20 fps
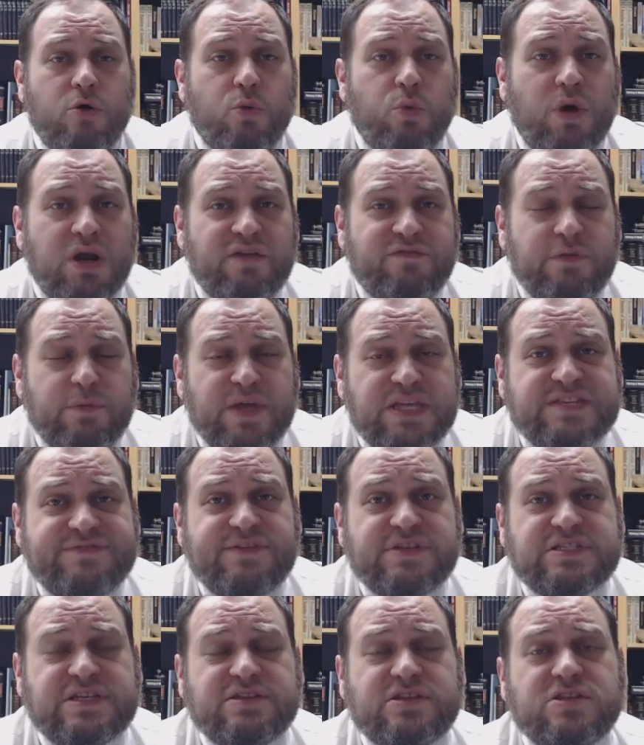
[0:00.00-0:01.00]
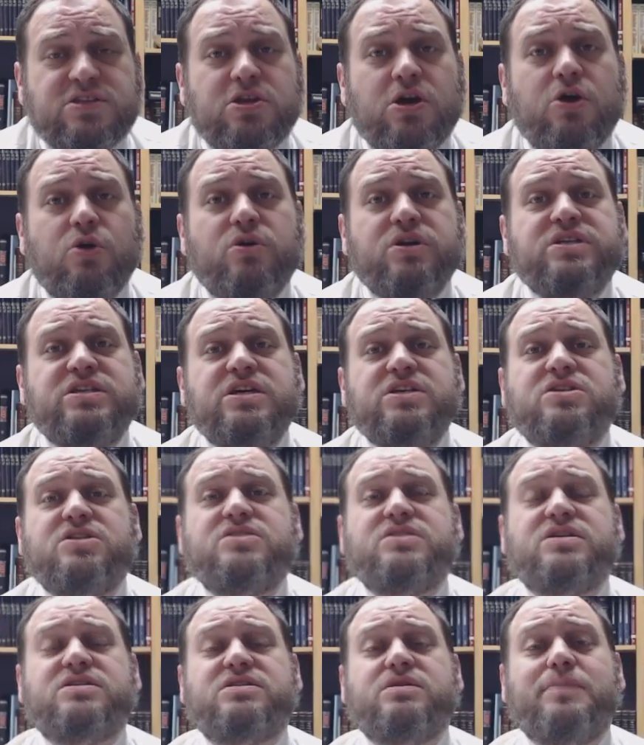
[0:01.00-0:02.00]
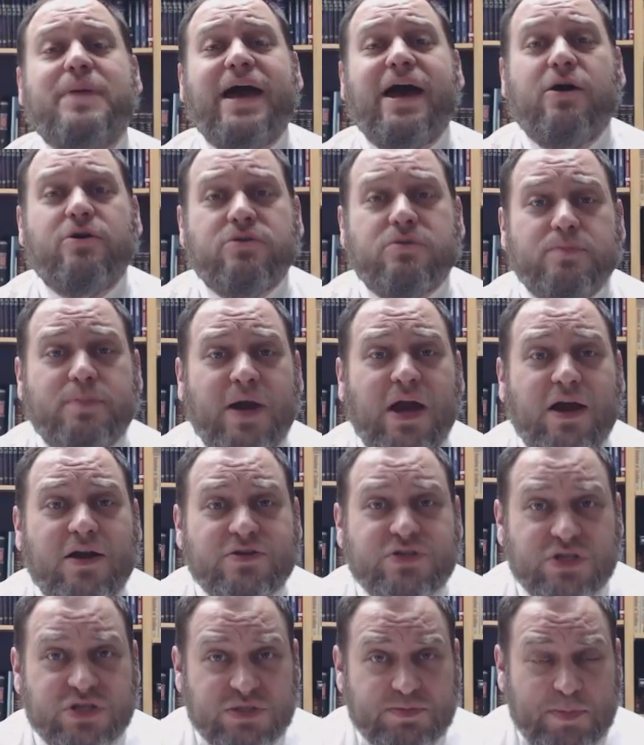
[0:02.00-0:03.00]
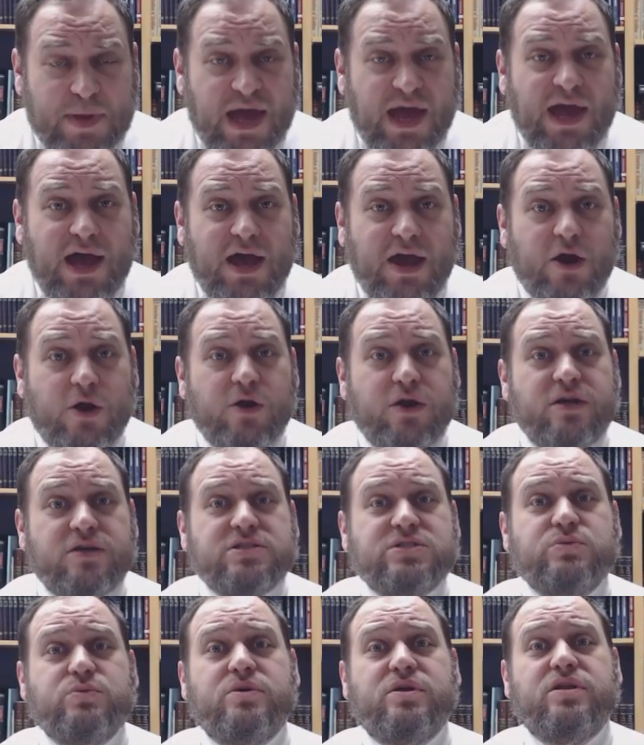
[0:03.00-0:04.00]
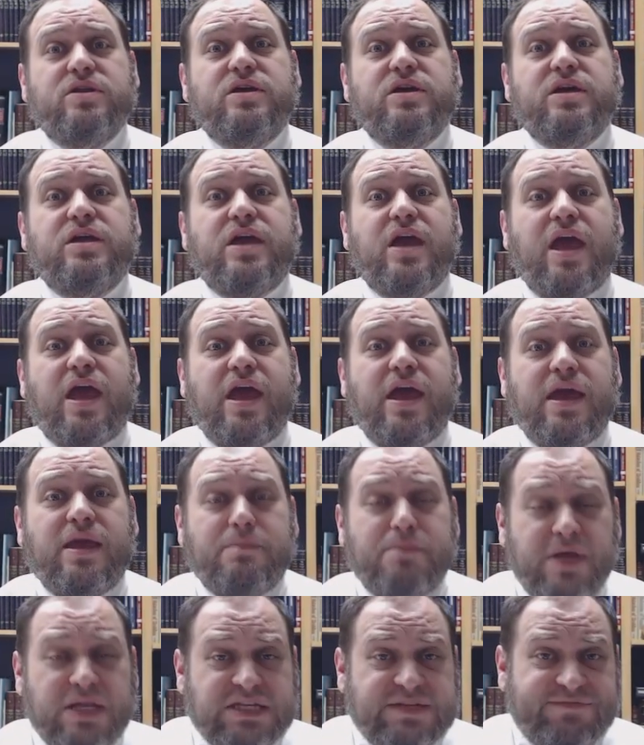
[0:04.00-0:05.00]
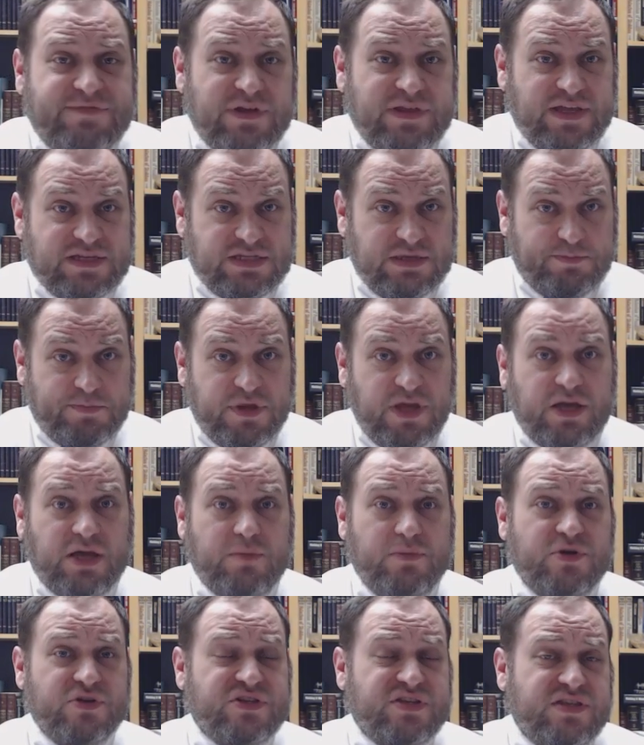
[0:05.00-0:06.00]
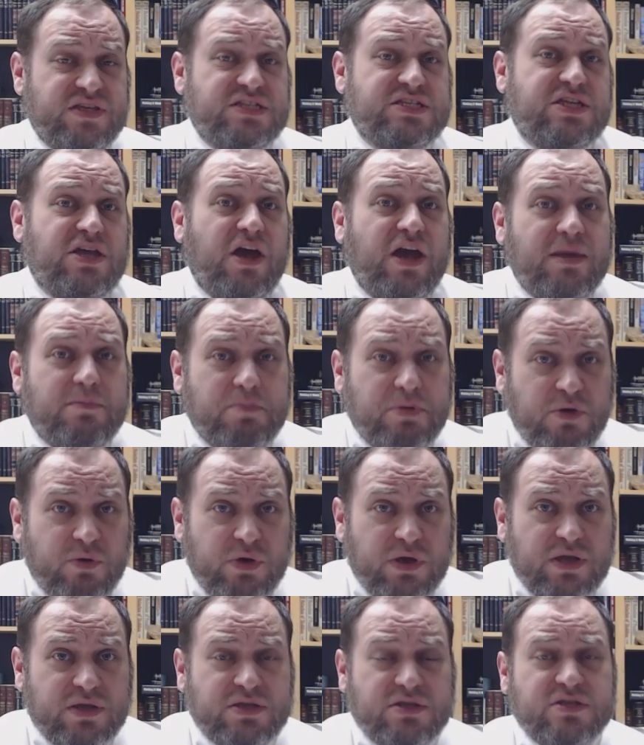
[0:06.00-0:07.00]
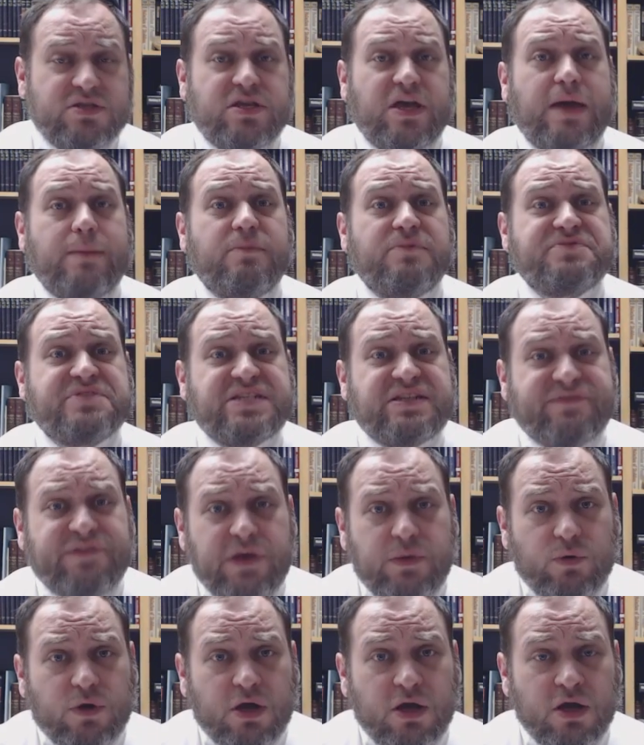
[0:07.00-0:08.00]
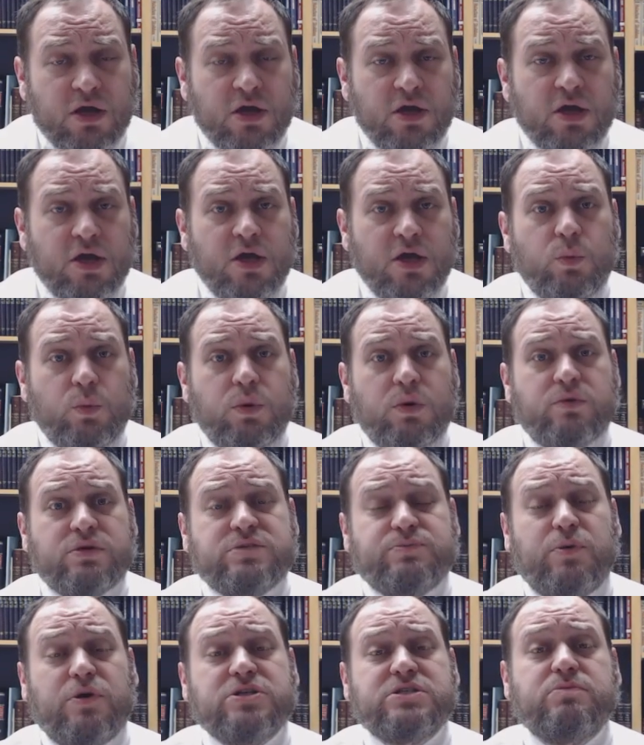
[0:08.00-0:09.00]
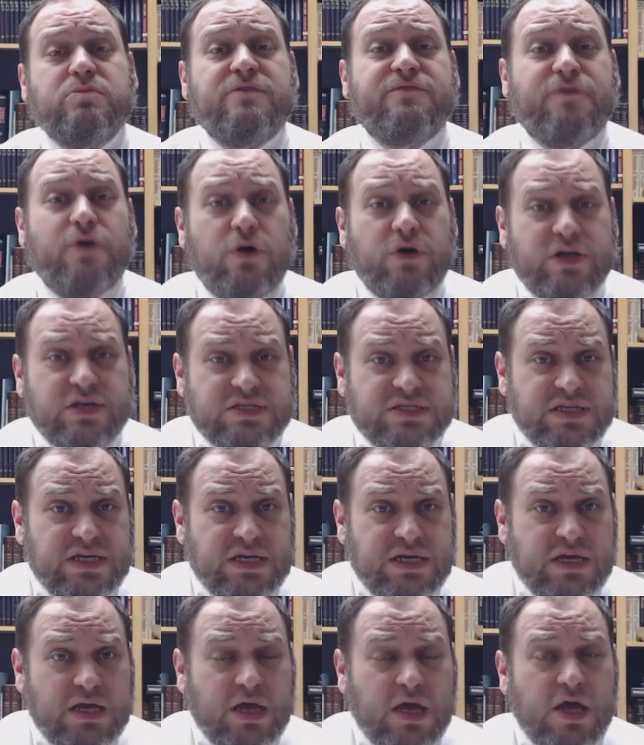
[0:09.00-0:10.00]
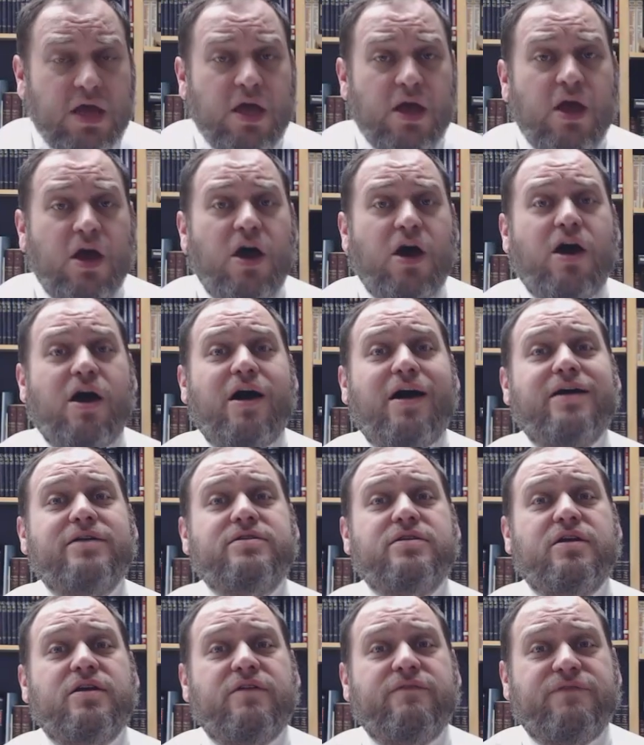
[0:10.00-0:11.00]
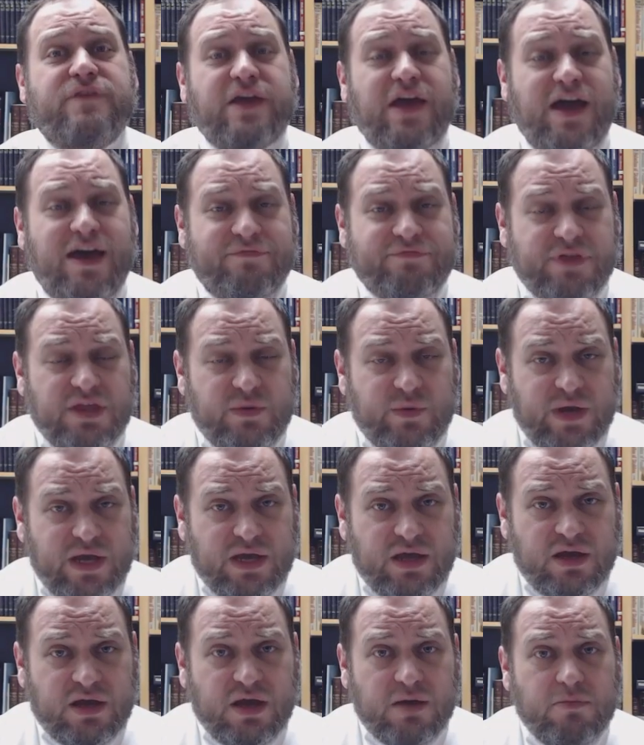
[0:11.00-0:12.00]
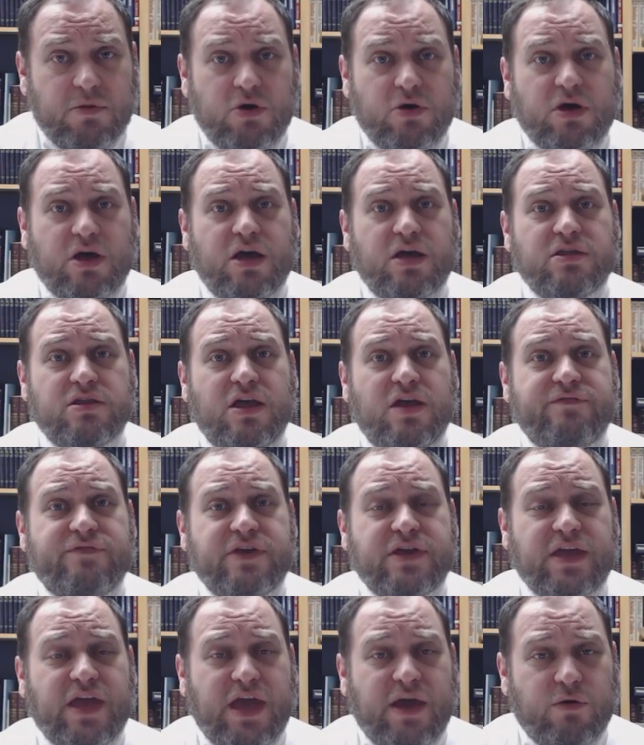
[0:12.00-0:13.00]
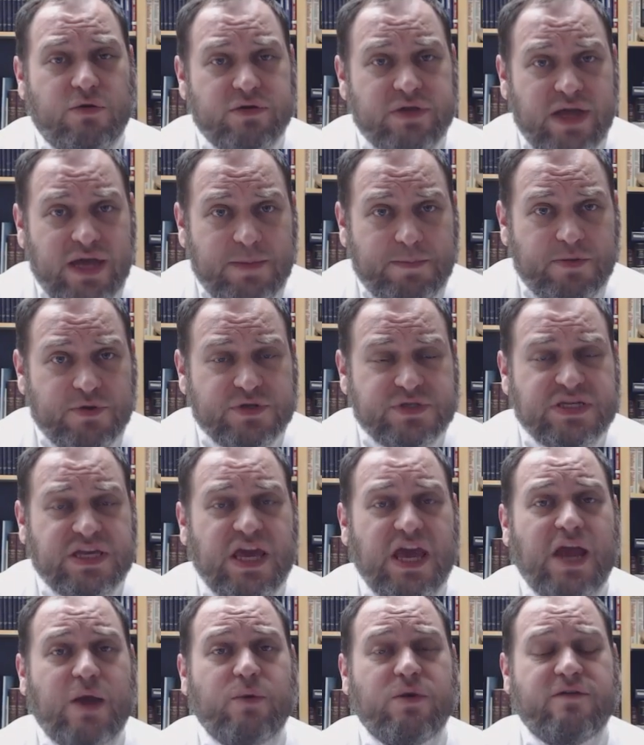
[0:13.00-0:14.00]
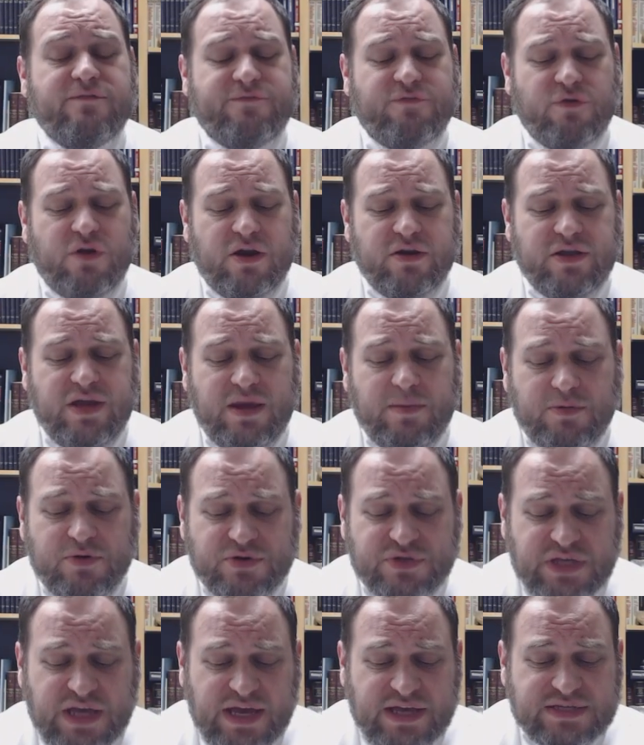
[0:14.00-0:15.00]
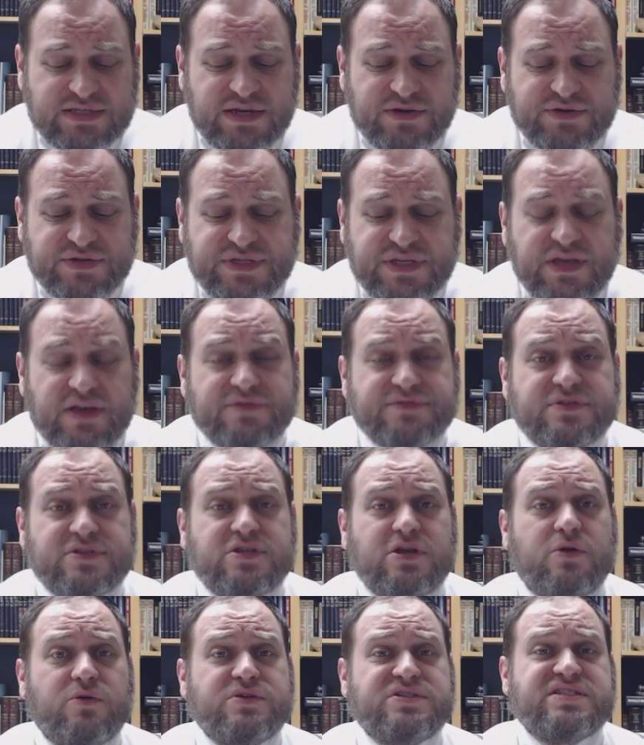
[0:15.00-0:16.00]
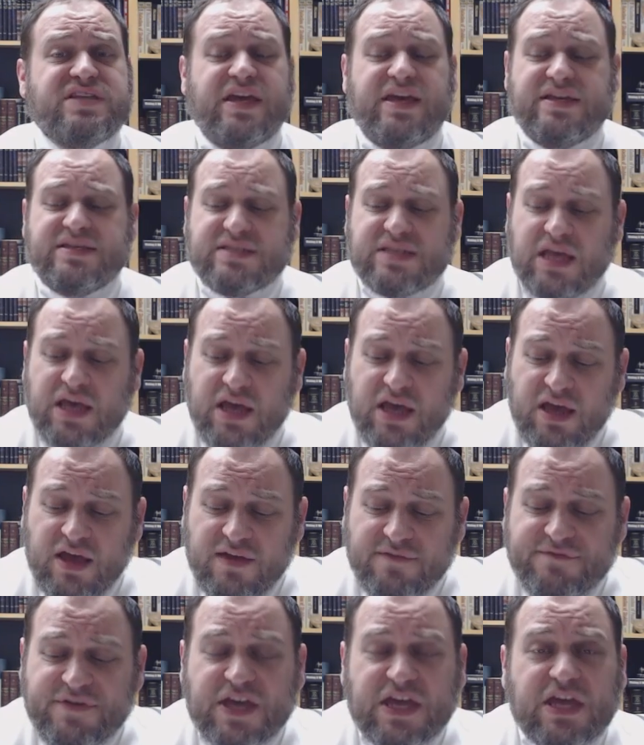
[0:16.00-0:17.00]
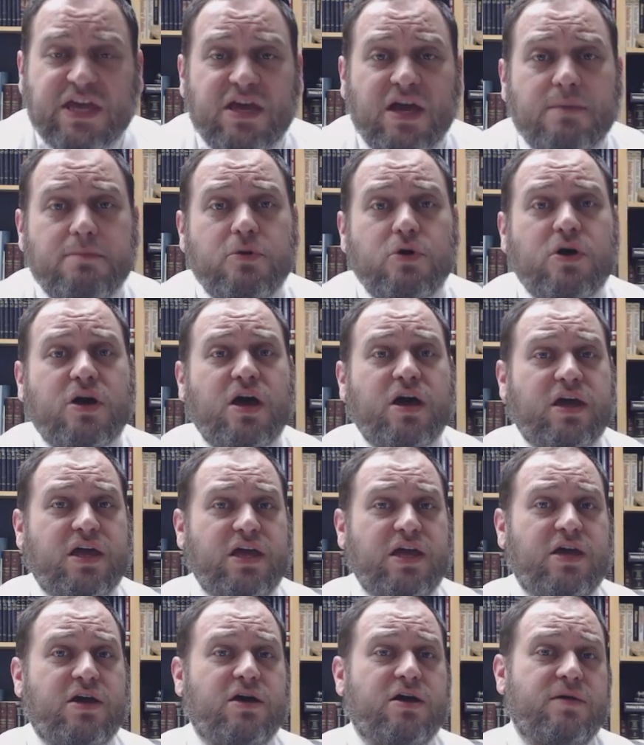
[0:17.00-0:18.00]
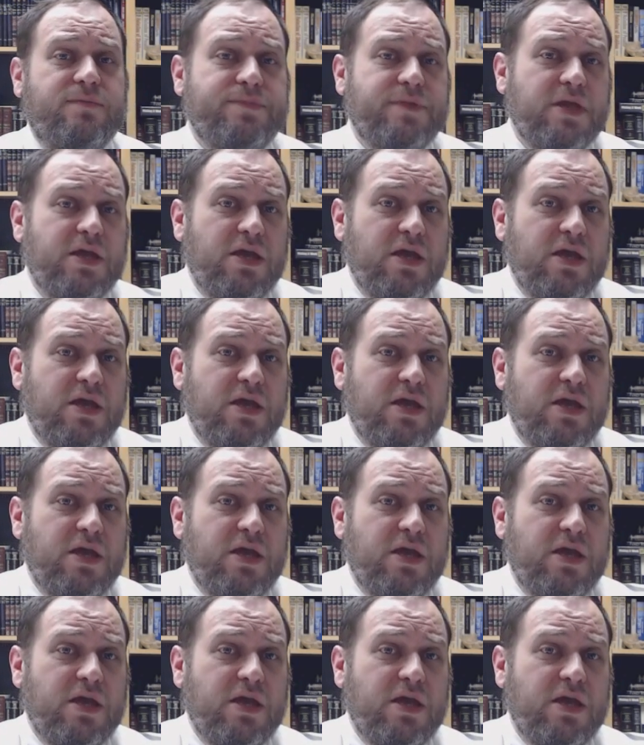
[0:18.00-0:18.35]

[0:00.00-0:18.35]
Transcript: One of the mitzvahs that the Torah teaches us about in Parshas Behar is really a mitzvah that's applicable to this time period, the time of Sfira, where we're supposed to be focusing on v'ahavta l'recha kamocha, loving our neighbors, caring for our neighbors as ourselves. The Torah says, "V'chiyamucha chicha."